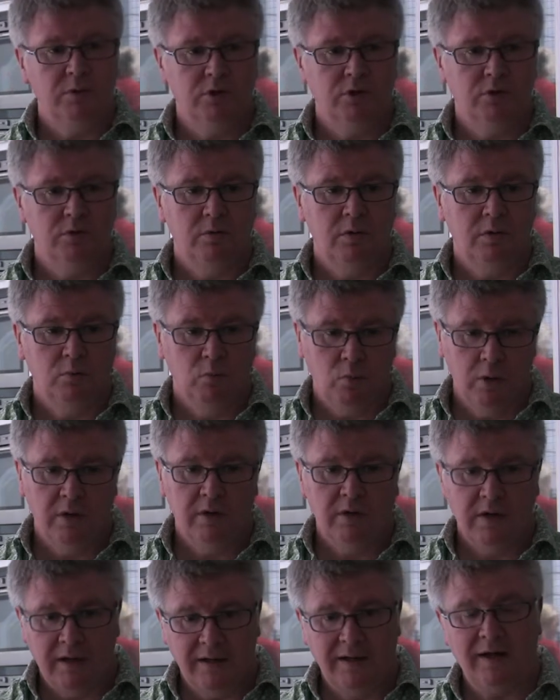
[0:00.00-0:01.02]
which
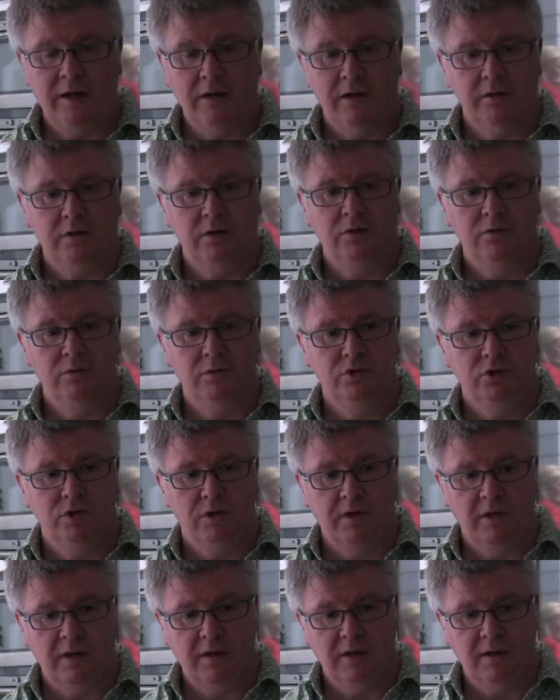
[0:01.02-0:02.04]
were an hour huge
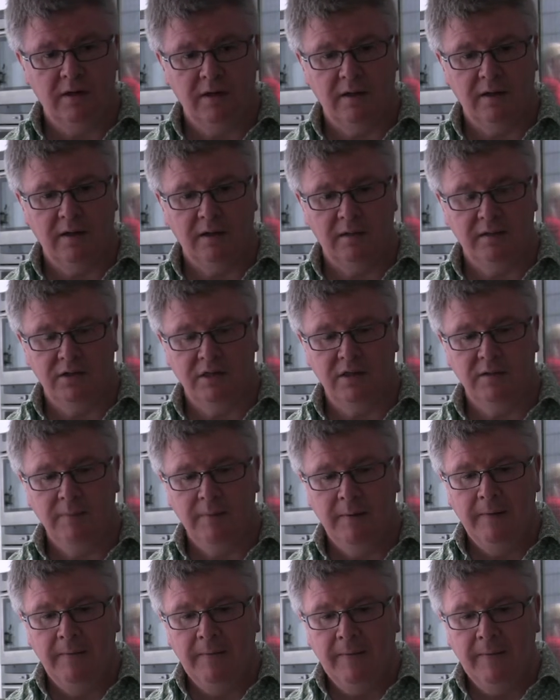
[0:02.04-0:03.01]
uh, uh, at the time,